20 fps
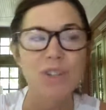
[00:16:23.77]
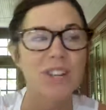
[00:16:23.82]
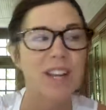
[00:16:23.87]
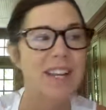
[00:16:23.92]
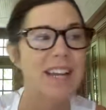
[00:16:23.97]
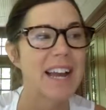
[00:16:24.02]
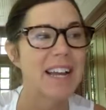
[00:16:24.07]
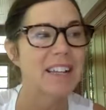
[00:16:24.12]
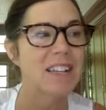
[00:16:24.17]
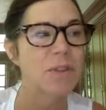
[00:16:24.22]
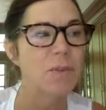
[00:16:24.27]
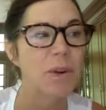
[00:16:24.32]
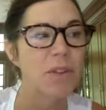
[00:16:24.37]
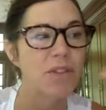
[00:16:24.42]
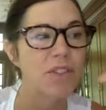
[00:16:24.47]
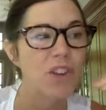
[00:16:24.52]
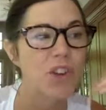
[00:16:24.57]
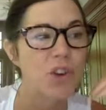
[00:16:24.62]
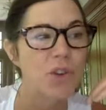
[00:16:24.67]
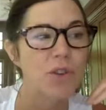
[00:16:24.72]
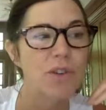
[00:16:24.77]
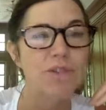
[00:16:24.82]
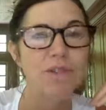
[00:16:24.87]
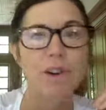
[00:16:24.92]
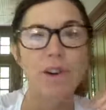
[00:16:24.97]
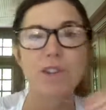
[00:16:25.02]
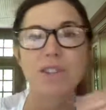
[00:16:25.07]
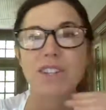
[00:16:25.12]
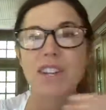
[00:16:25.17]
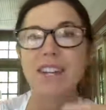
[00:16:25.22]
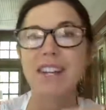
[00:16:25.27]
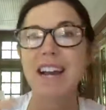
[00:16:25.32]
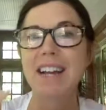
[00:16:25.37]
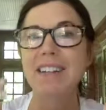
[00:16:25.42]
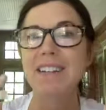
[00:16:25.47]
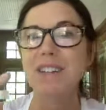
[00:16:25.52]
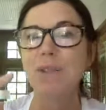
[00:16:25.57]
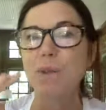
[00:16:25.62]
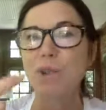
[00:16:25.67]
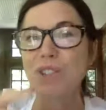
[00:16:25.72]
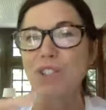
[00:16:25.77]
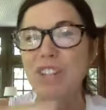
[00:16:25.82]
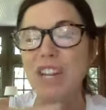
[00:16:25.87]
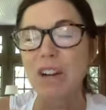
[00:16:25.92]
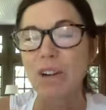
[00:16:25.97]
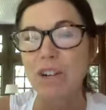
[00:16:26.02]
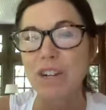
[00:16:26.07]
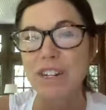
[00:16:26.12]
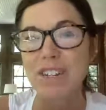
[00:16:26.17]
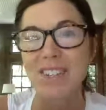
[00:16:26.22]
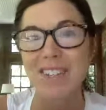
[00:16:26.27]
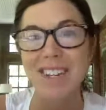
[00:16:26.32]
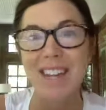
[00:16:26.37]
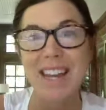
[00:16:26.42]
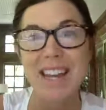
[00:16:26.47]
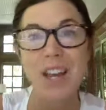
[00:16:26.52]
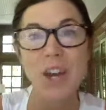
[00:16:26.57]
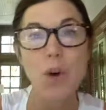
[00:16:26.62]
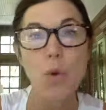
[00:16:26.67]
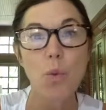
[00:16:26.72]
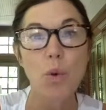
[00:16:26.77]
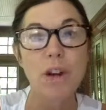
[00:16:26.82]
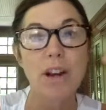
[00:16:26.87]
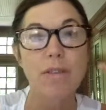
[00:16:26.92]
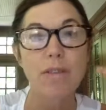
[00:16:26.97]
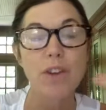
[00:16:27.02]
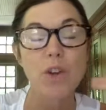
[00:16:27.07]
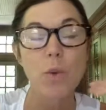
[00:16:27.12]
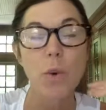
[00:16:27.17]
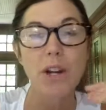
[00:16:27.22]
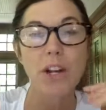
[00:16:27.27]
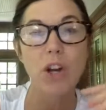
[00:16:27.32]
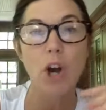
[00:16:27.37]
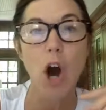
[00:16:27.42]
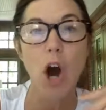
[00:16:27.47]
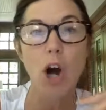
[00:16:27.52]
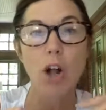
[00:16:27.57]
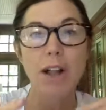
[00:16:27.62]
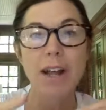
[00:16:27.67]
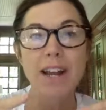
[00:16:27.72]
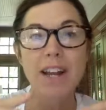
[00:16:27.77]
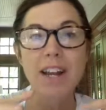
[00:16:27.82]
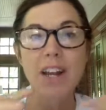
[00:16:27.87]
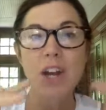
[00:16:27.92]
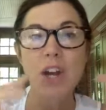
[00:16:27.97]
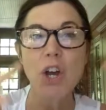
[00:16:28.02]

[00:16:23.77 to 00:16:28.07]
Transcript: connecting with the universe, connecting with synchronicity, whatever you want to call it?